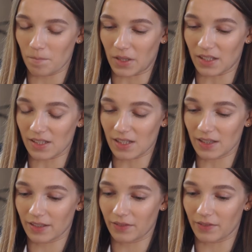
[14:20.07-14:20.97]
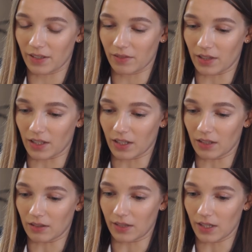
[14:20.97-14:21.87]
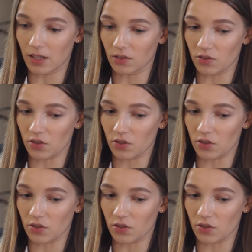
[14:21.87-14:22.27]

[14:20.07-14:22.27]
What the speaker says: But is it even, like, legal